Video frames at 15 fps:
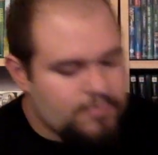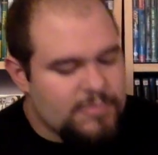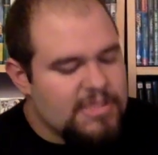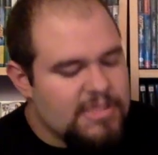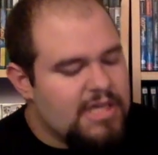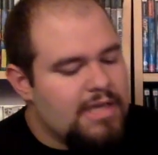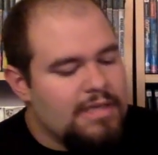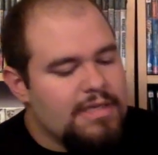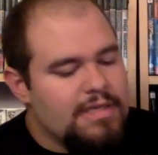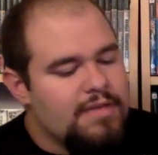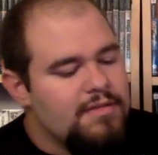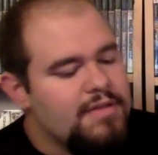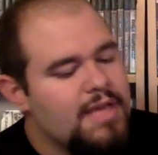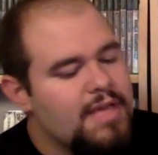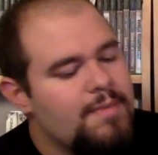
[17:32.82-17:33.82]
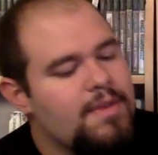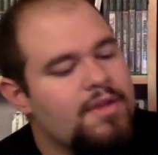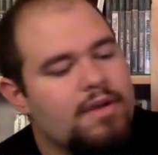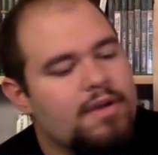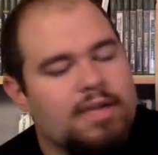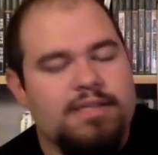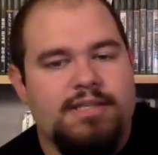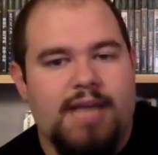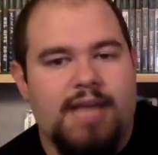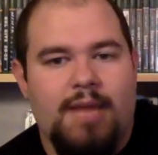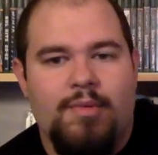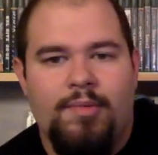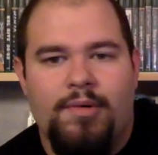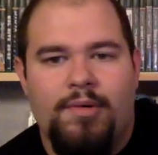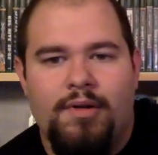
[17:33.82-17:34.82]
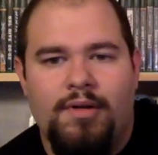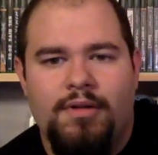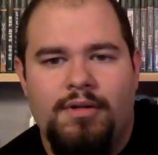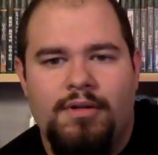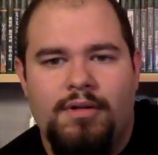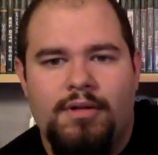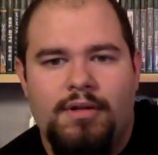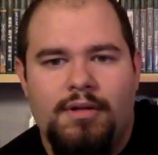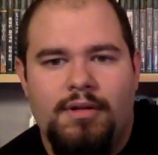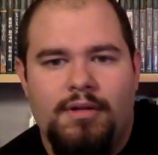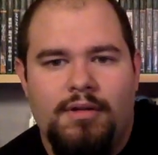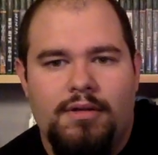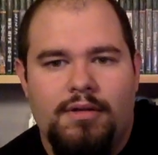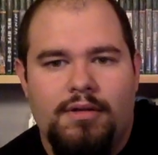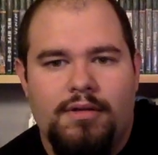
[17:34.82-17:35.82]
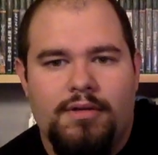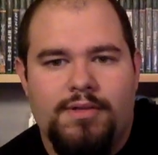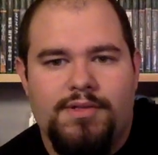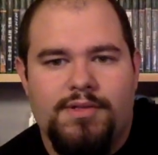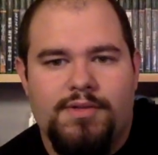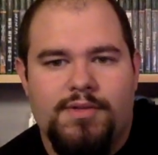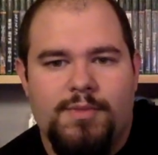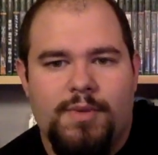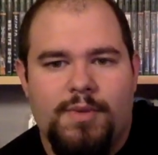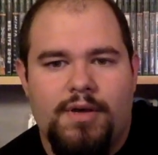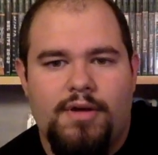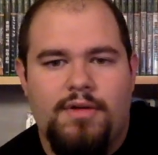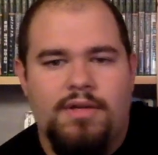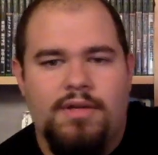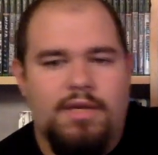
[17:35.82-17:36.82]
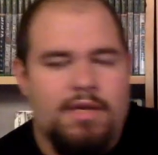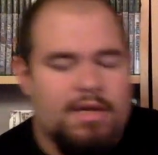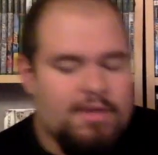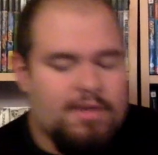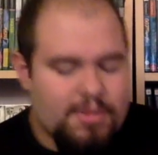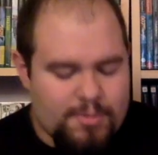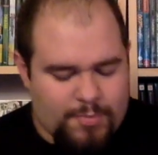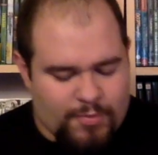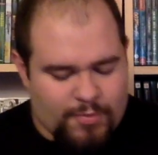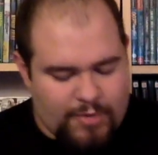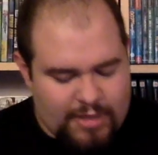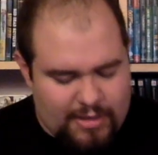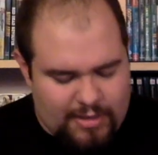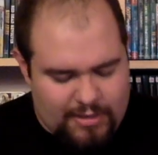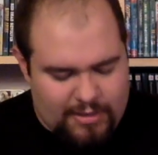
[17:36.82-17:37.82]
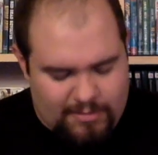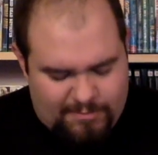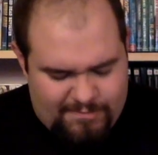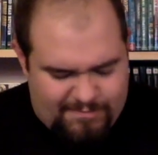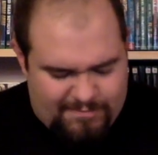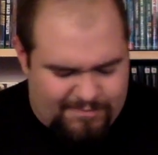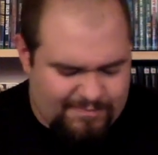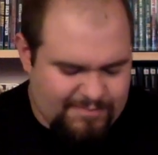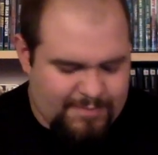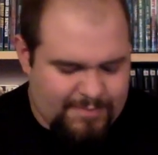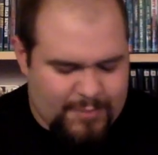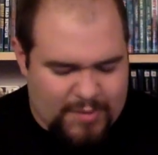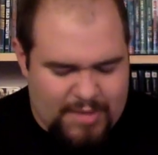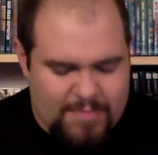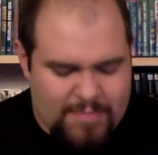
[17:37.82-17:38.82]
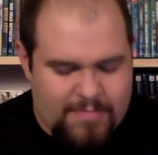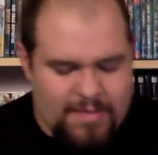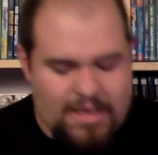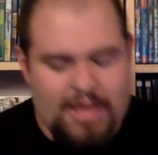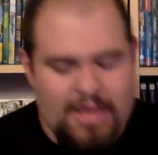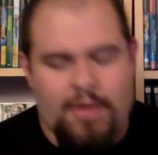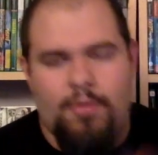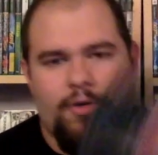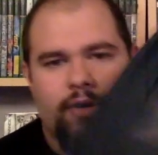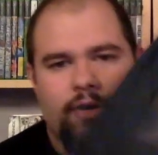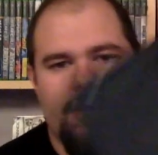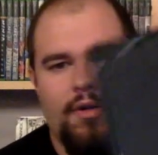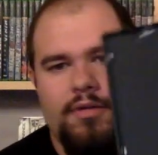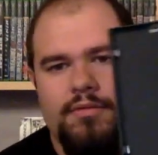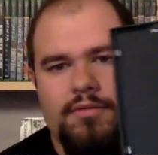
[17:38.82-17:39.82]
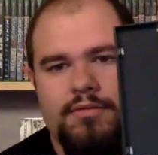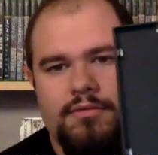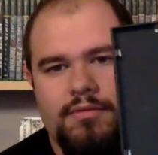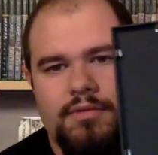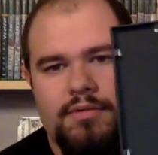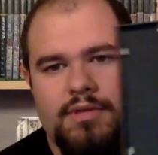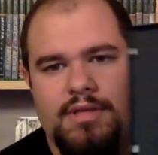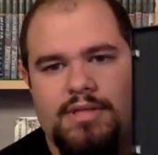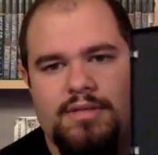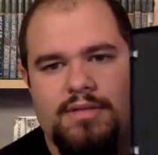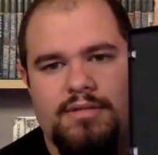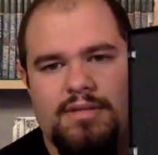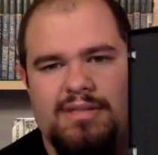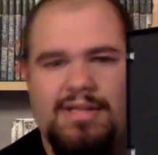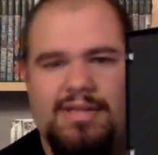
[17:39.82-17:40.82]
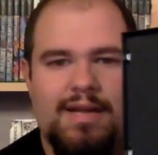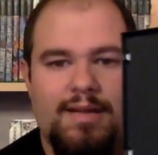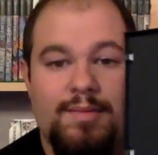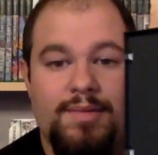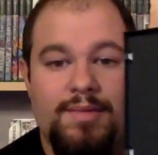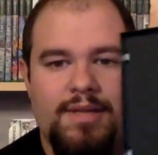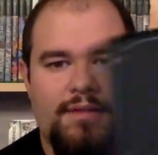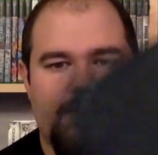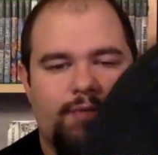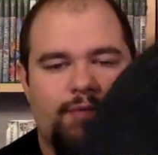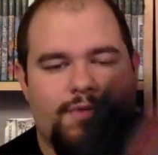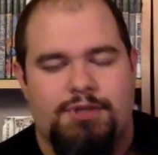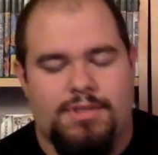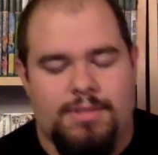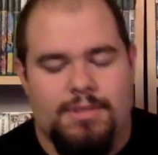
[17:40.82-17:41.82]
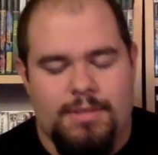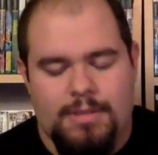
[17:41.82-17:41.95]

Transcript: Another game here, I got Cyberball also as well. Another pretty mediocre, is not complete, unfortunately.